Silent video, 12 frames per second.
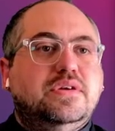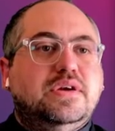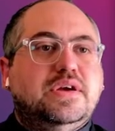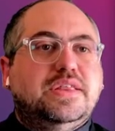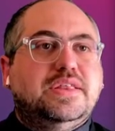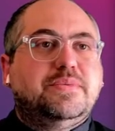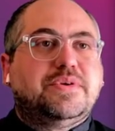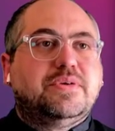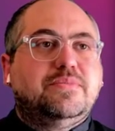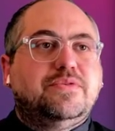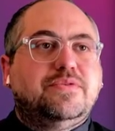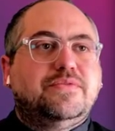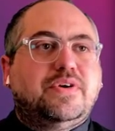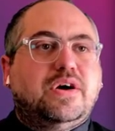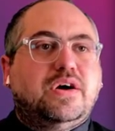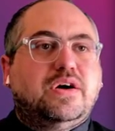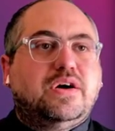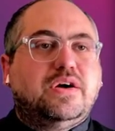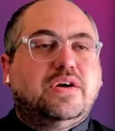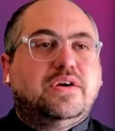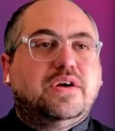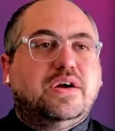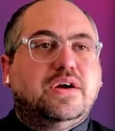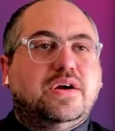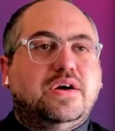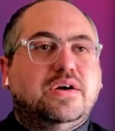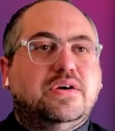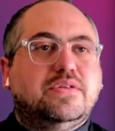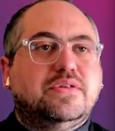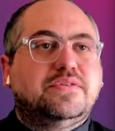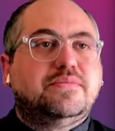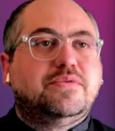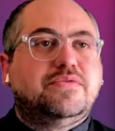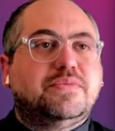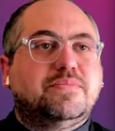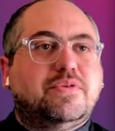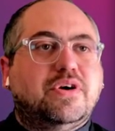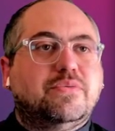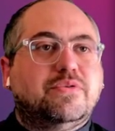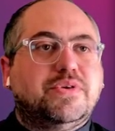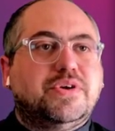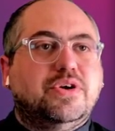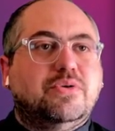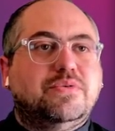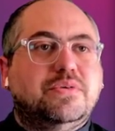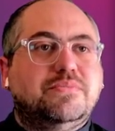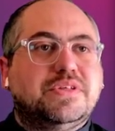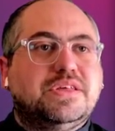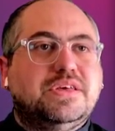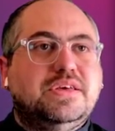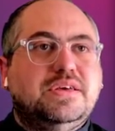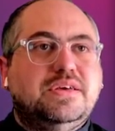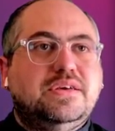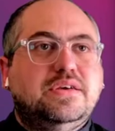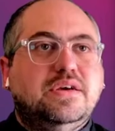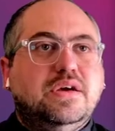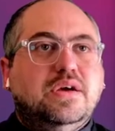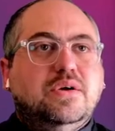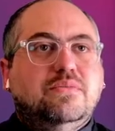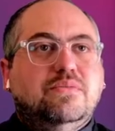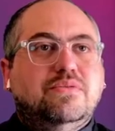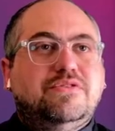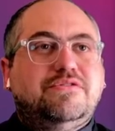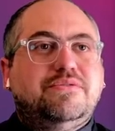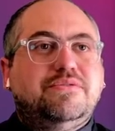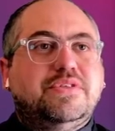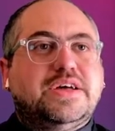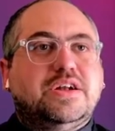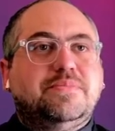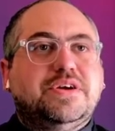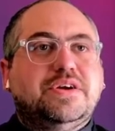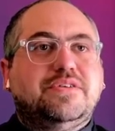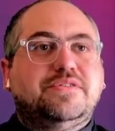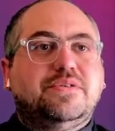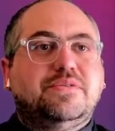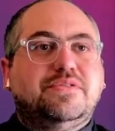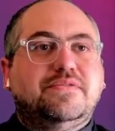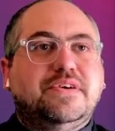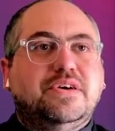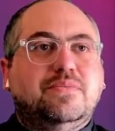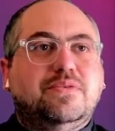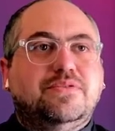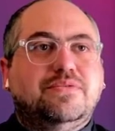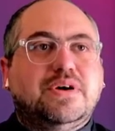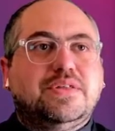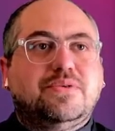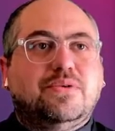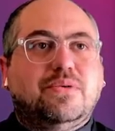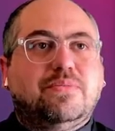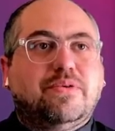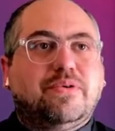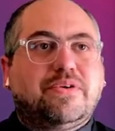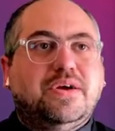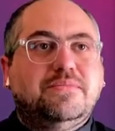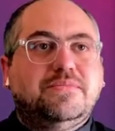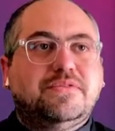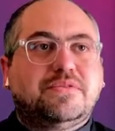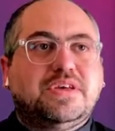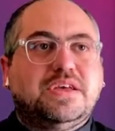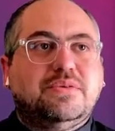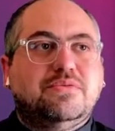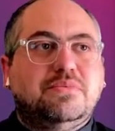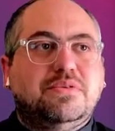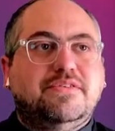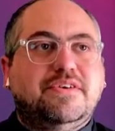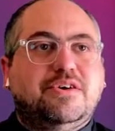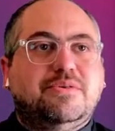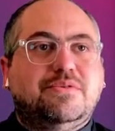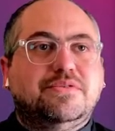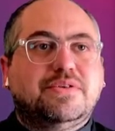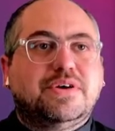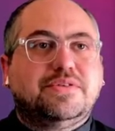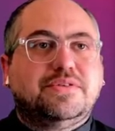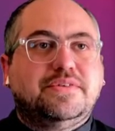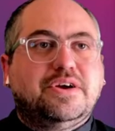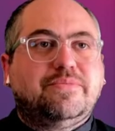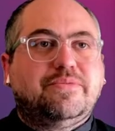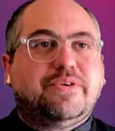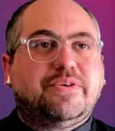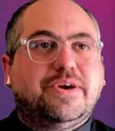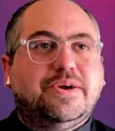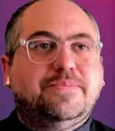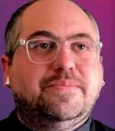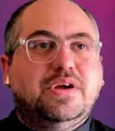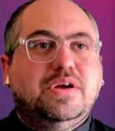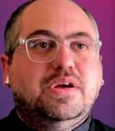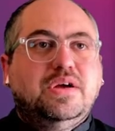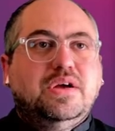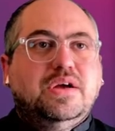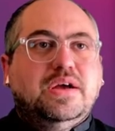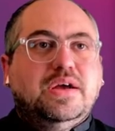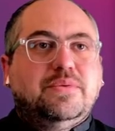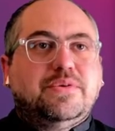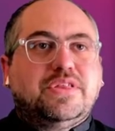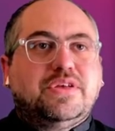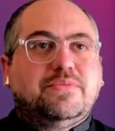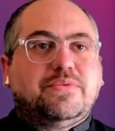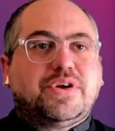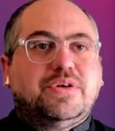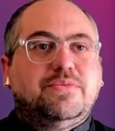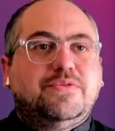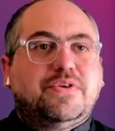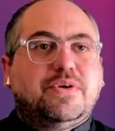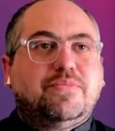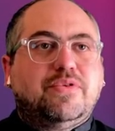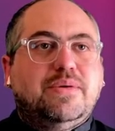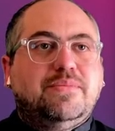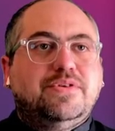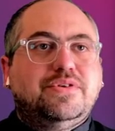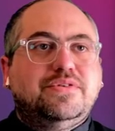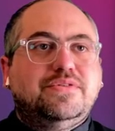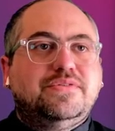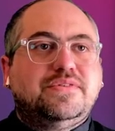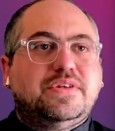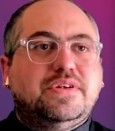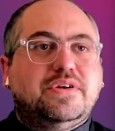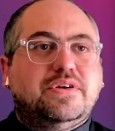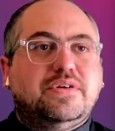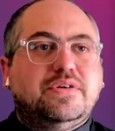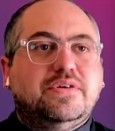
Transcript: And then we can move our, let's move the part where we open up the key. We'll just do that up here so it's available throughout the whole program. So key will be available throughout the entire program. And then we're going to move our parameters and our